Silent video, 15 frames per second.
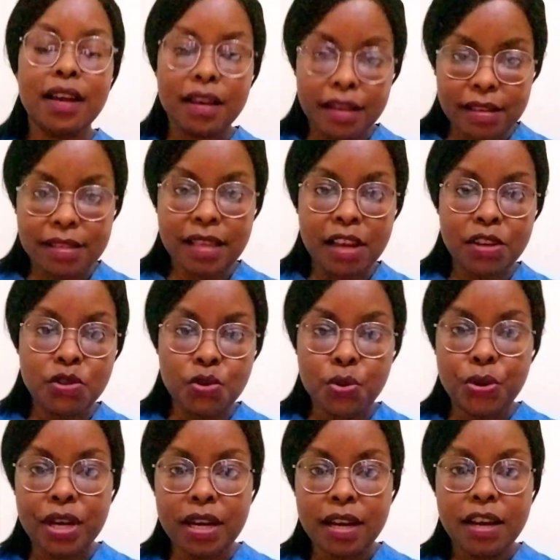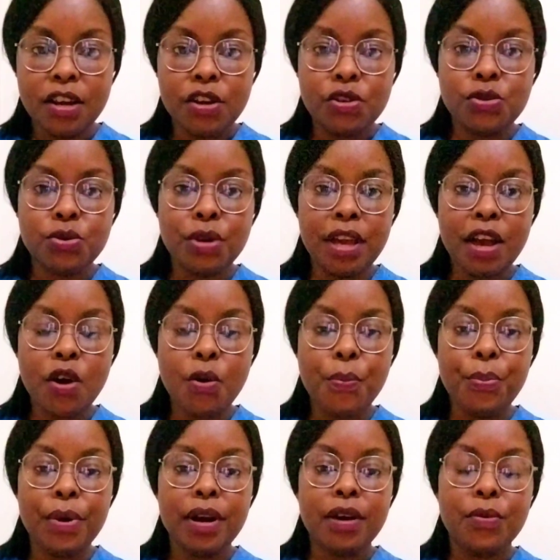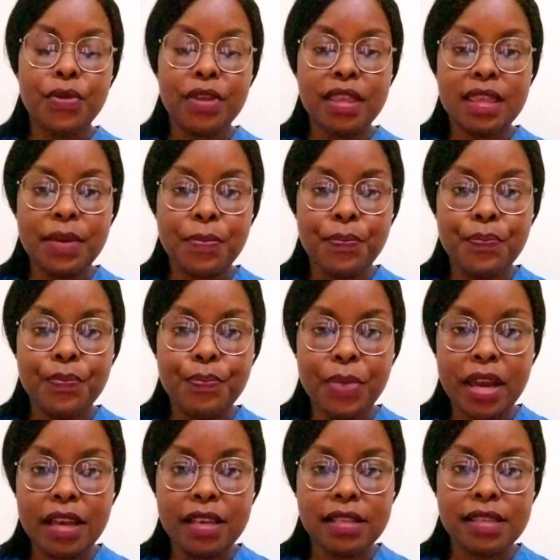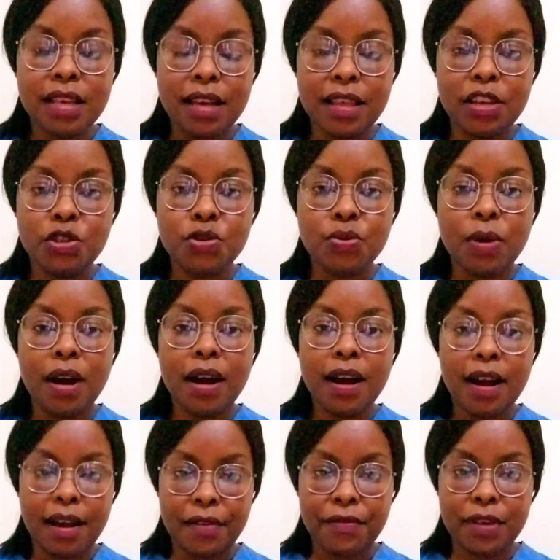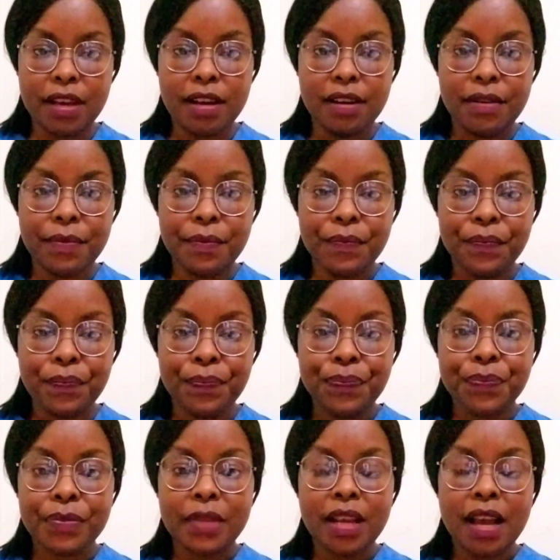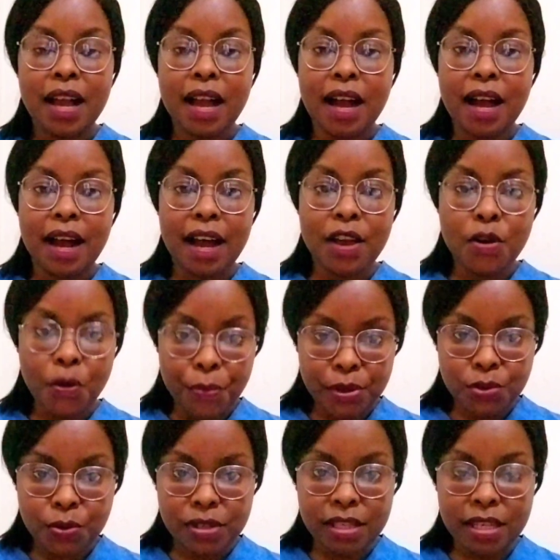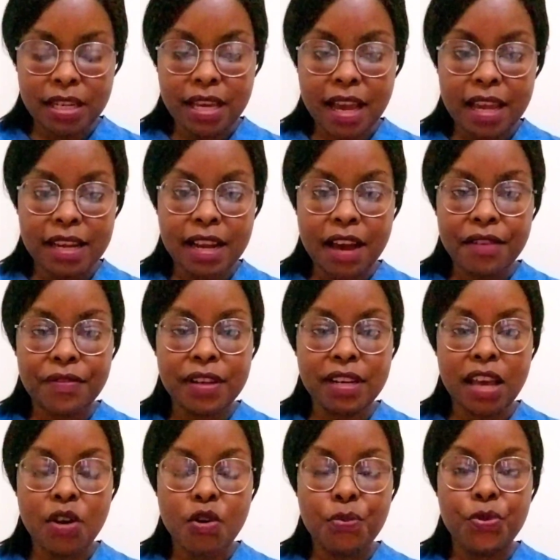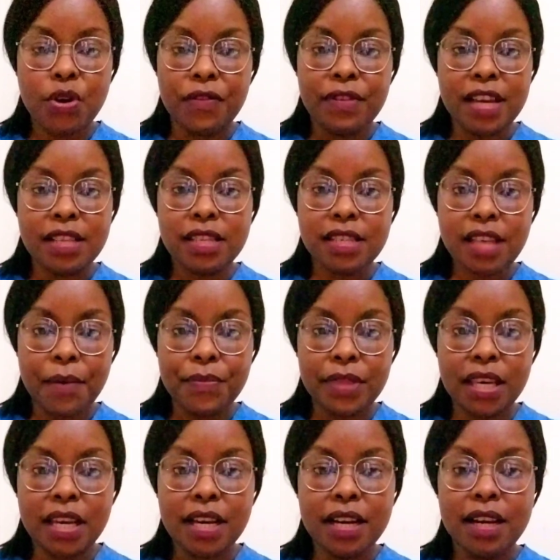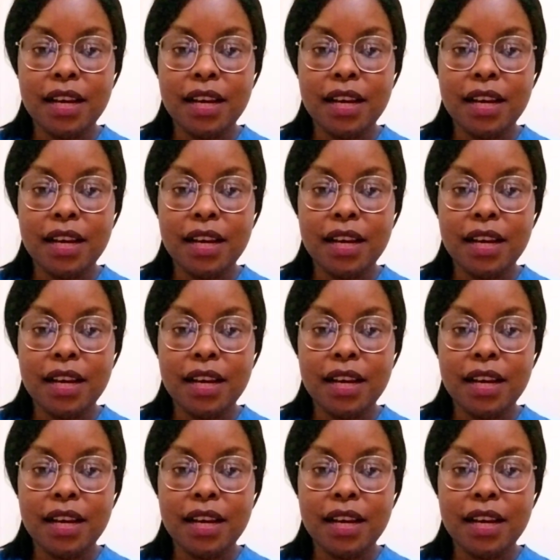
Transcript: start doing to help with the pains that you are having. I hope it was clear enough and I hope you have learned something.